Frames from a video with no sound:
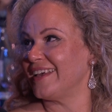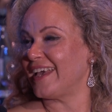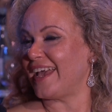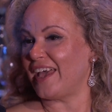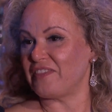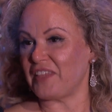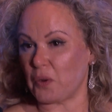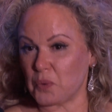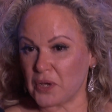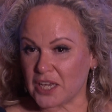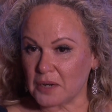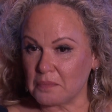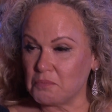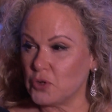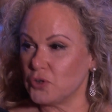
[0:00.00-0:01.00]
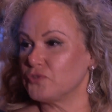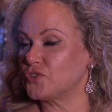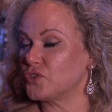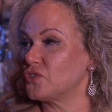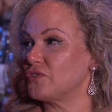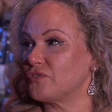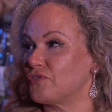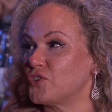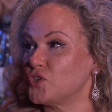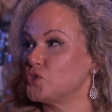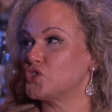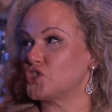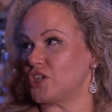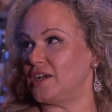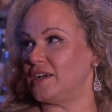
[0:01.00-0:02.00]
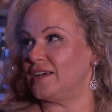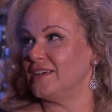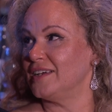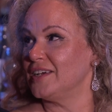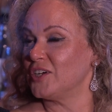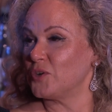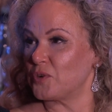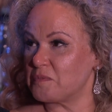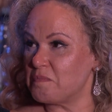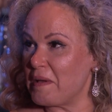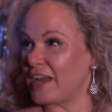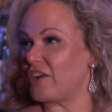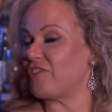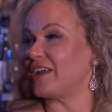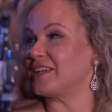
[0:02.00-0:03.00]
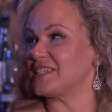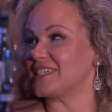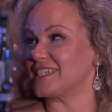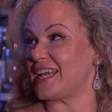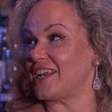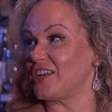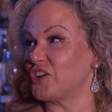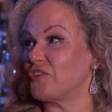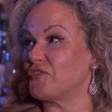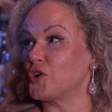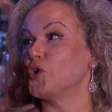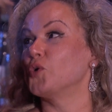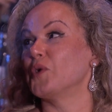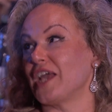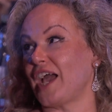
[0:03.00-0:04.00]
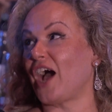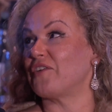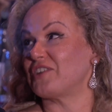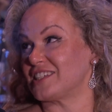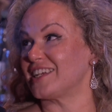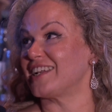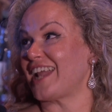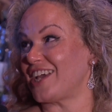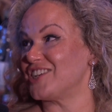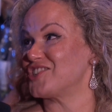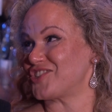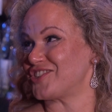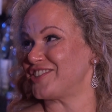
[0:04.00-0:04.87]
and that we can move to the future with better understanding of who we are as a nation.